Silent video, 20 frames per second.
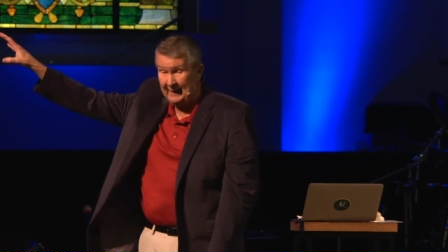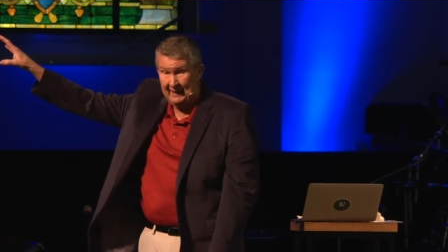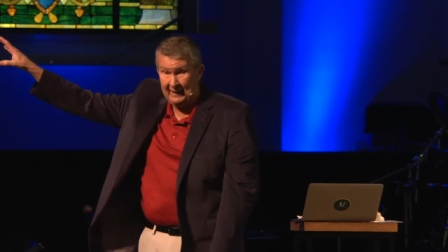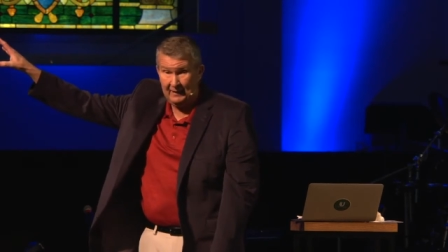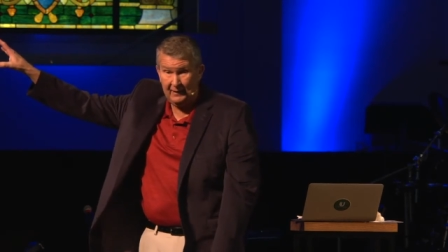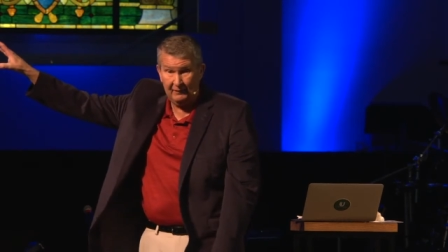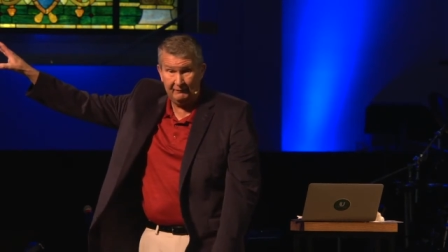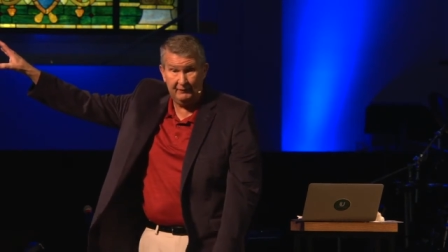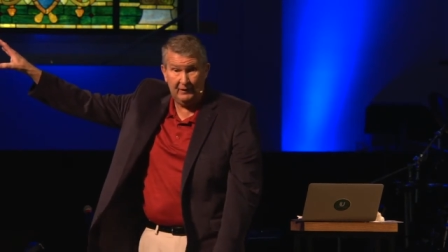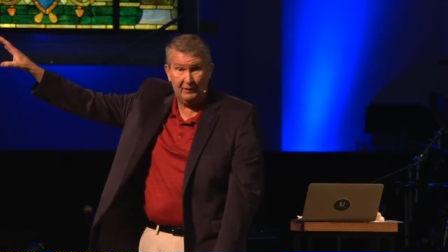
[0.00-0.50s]

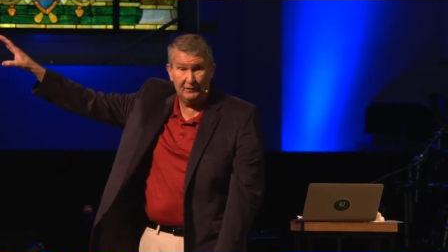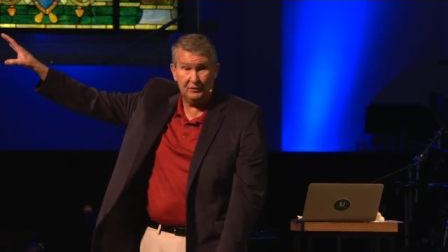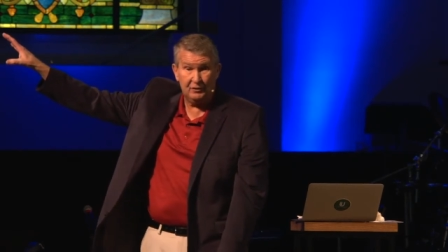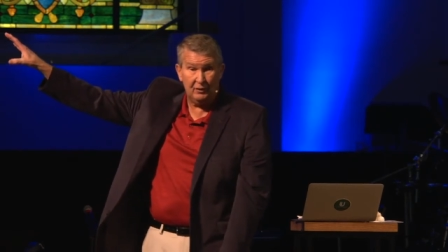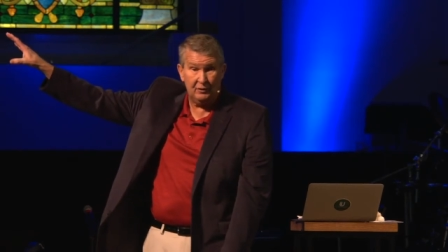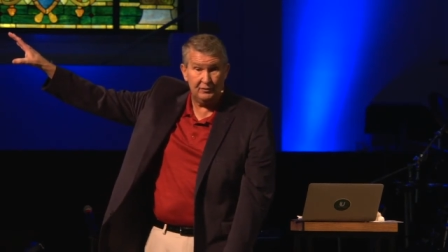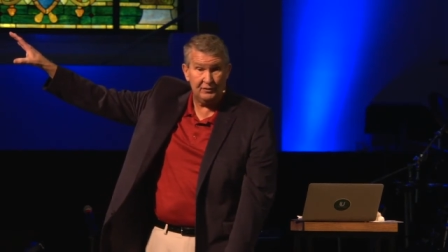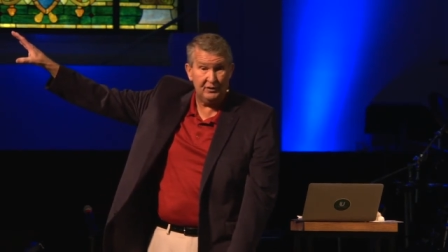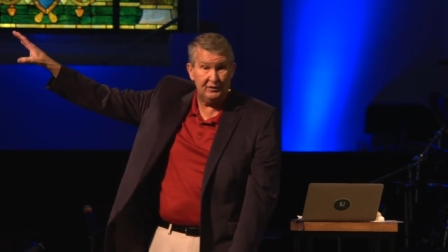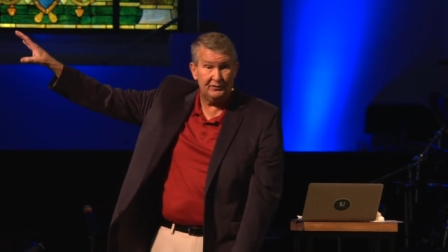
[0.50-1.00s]
out of our
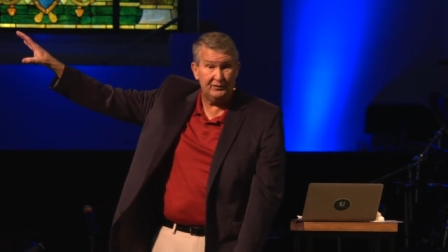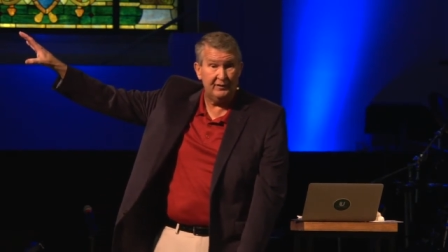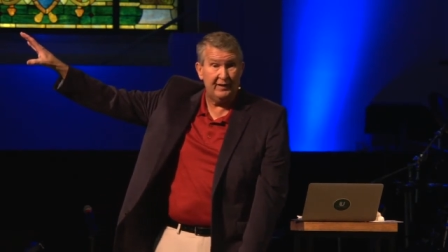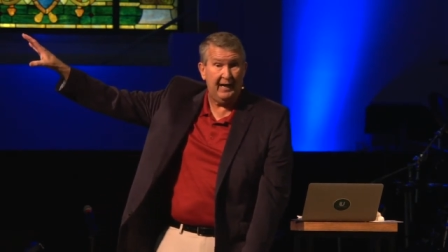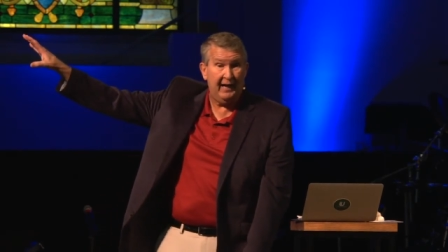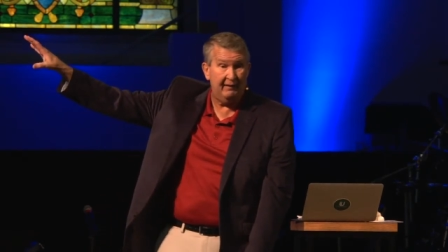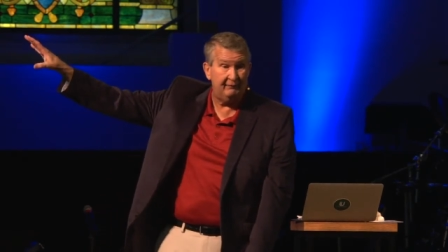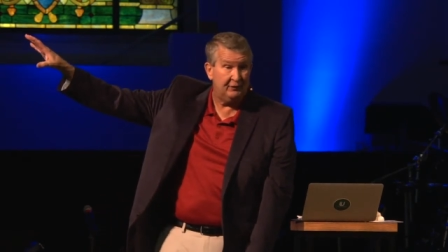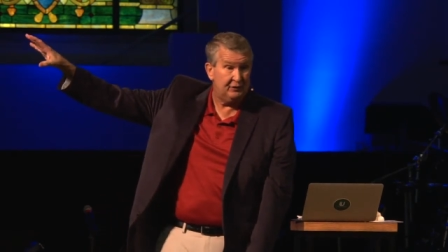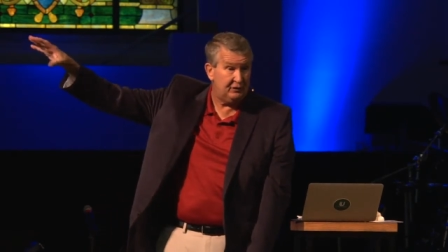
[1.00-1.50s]
churches and
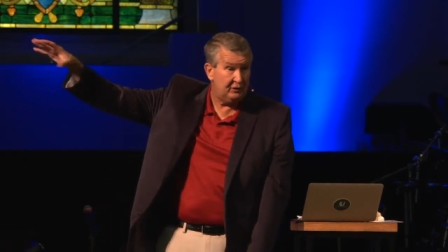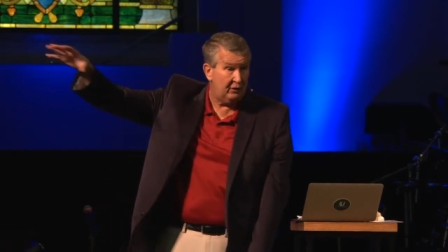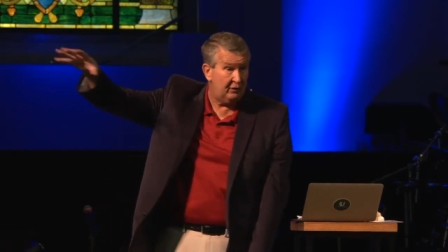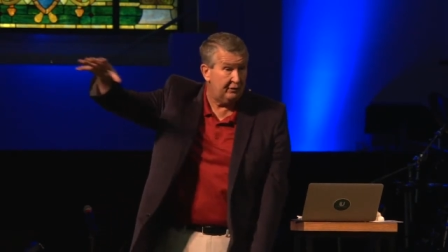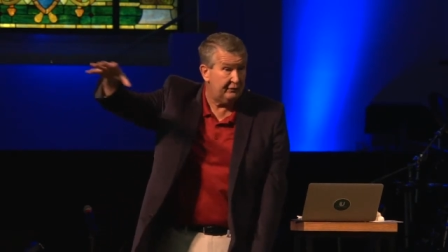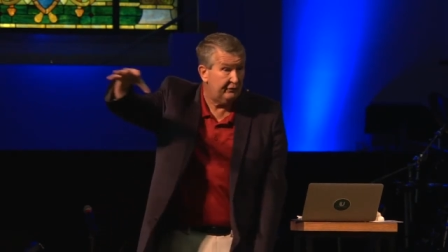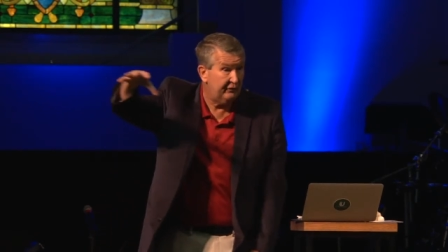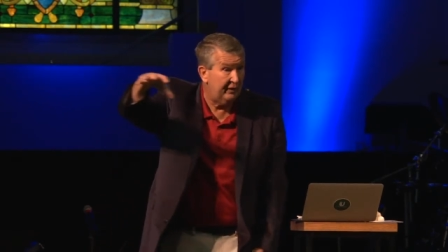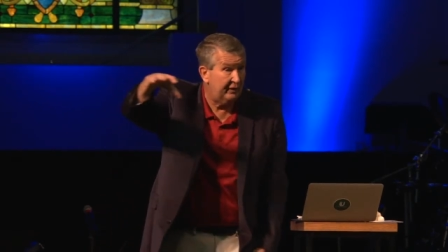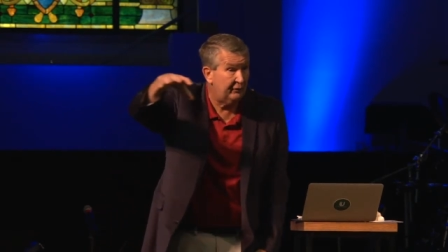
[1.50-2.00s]
have a
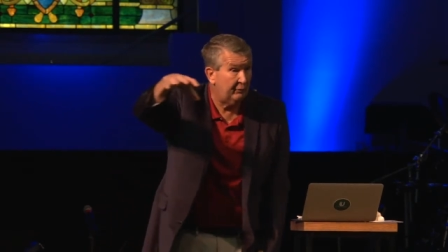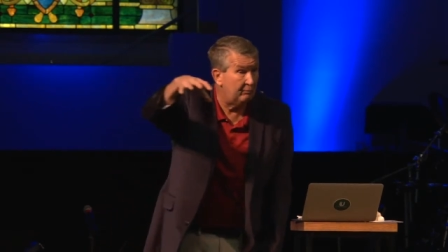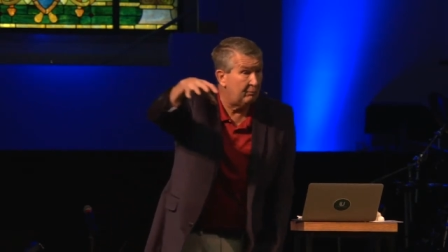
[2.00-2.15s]
church that's